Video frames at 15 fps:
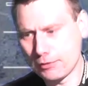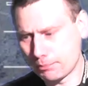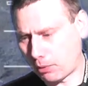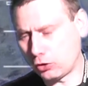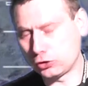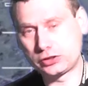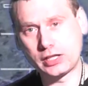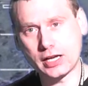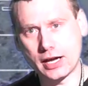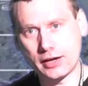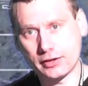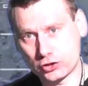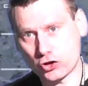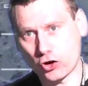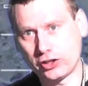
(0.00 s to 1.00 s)
Push
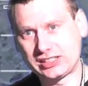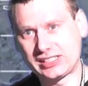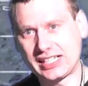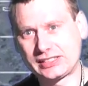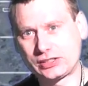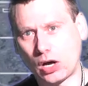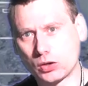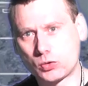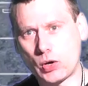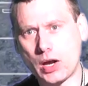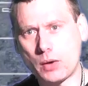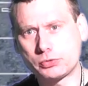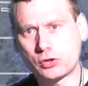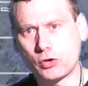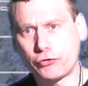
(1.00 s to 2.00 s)
the joysticks all the way
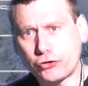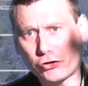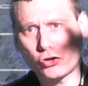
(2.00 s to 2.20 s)
up, it's going